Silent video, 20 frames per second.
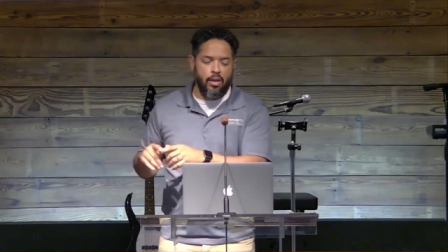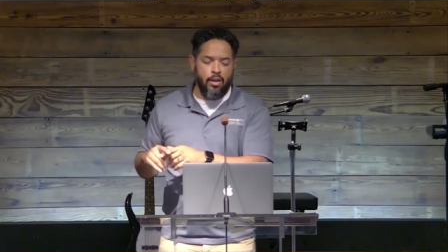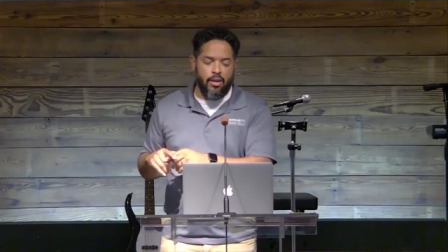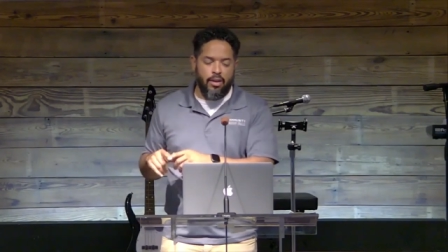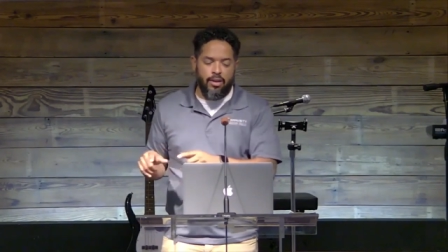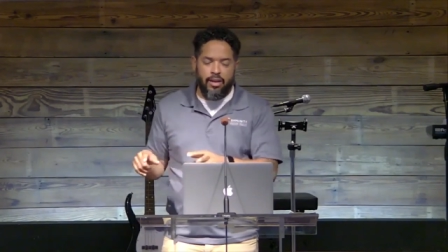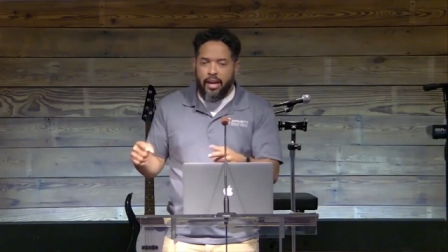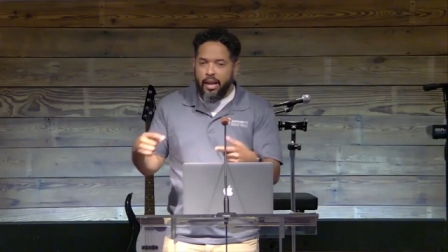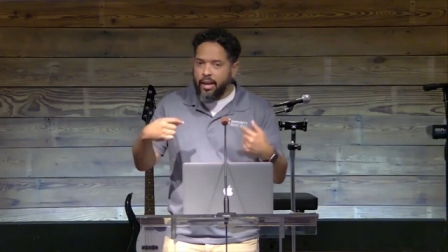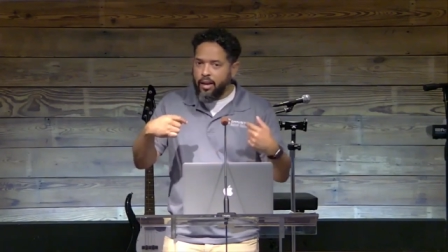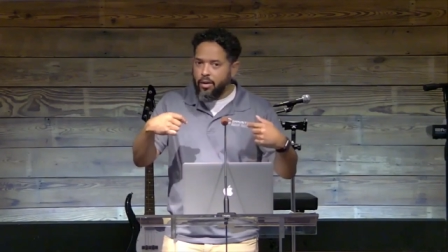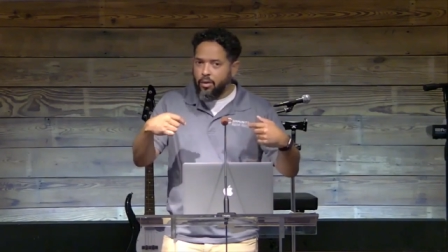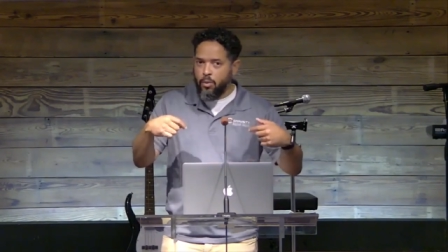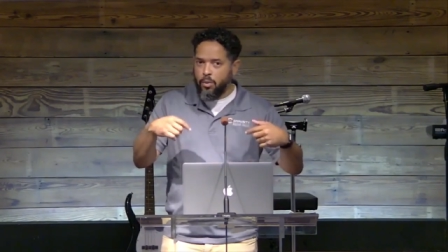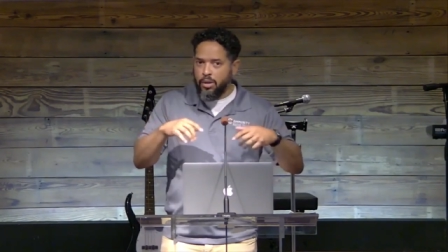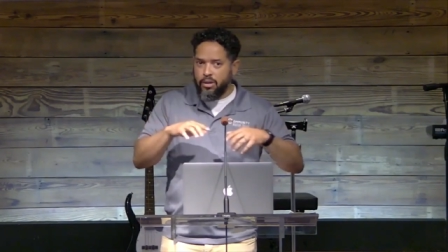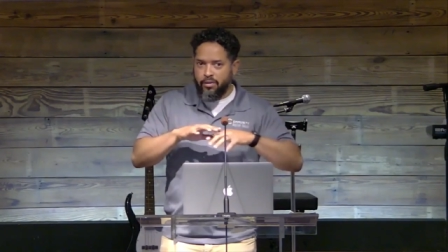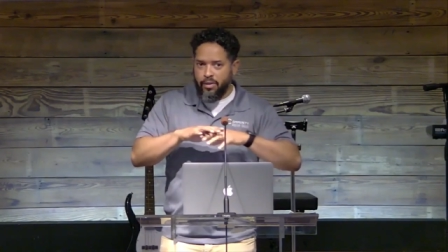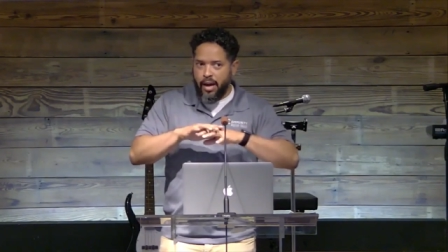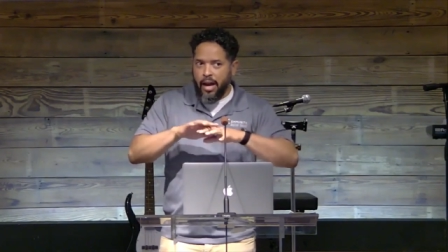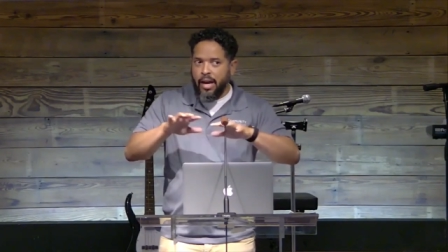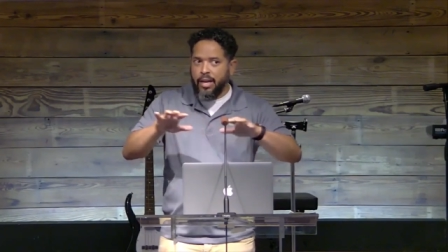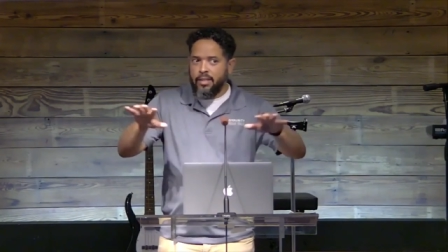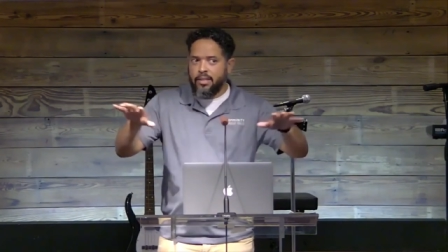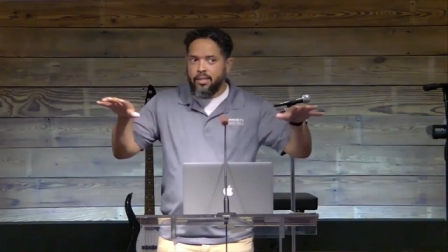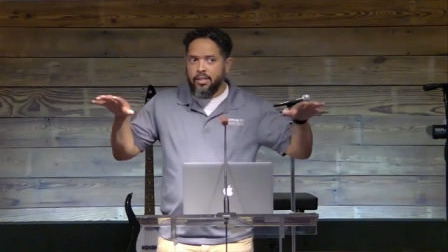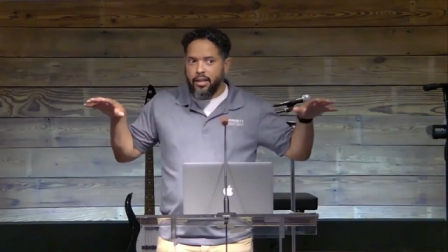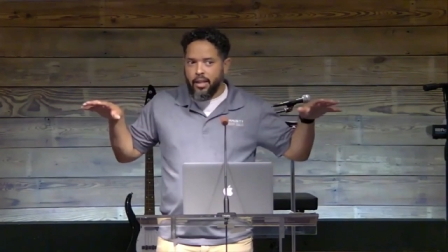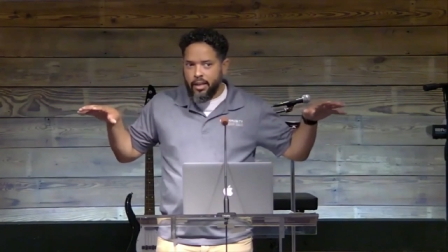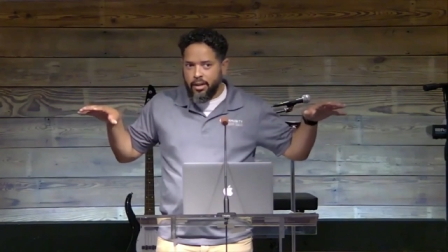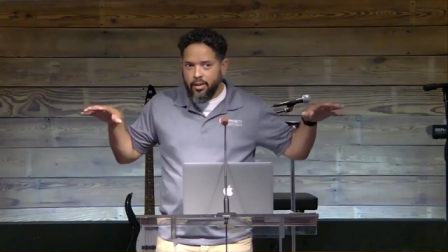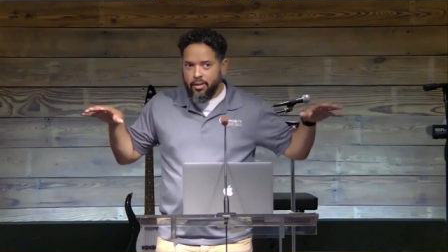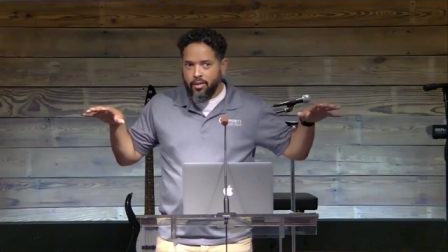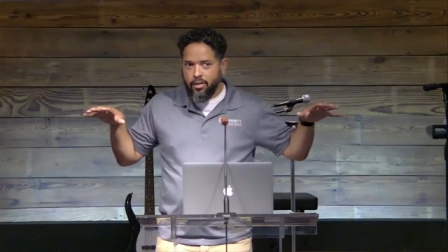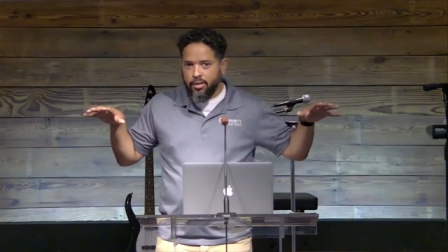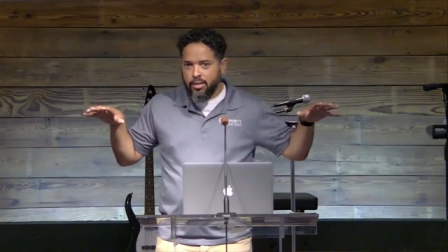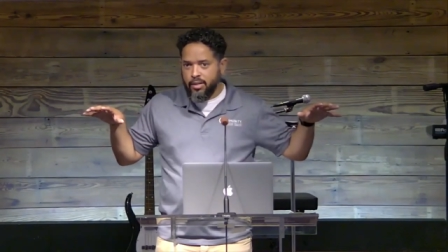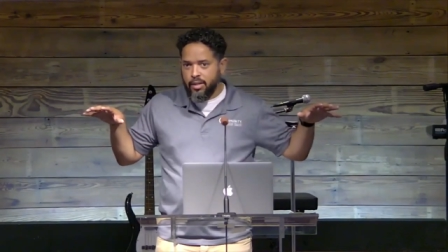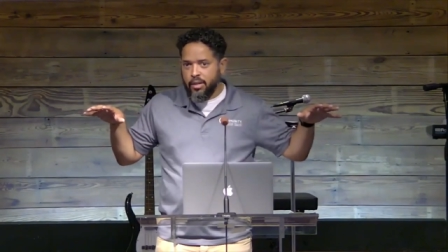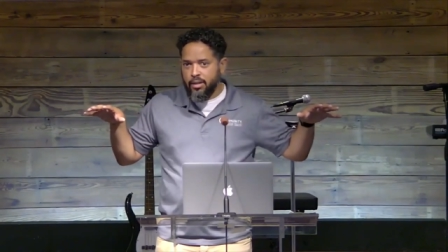now we've isolated
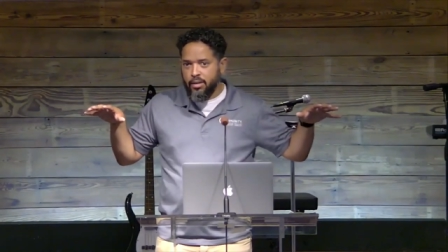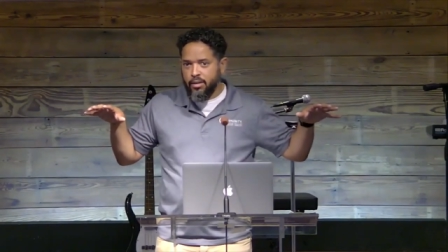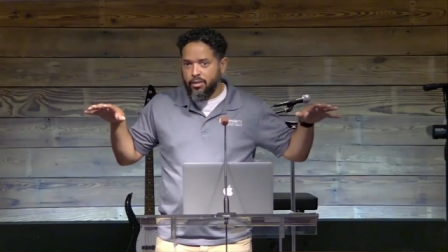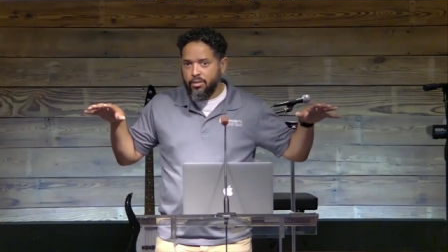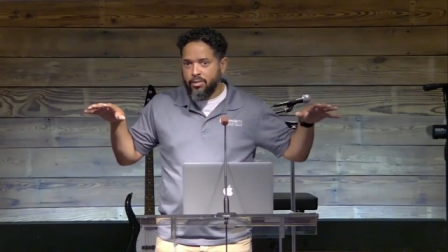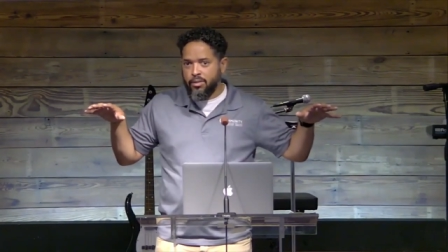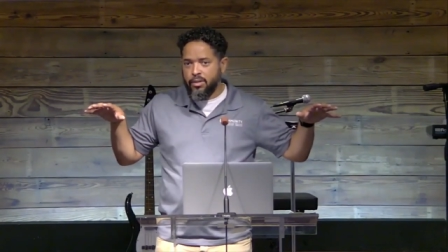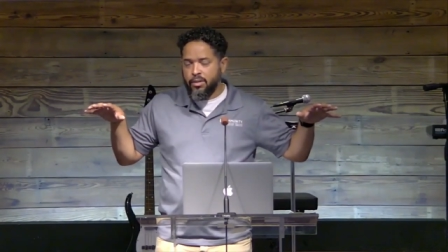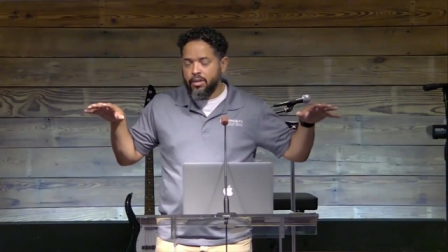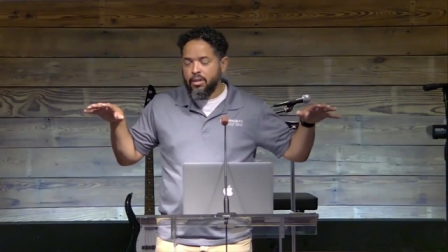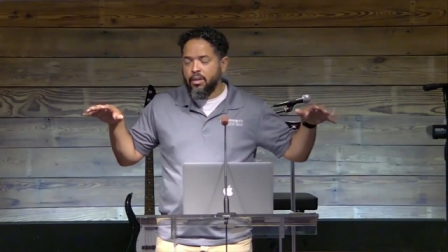ourselves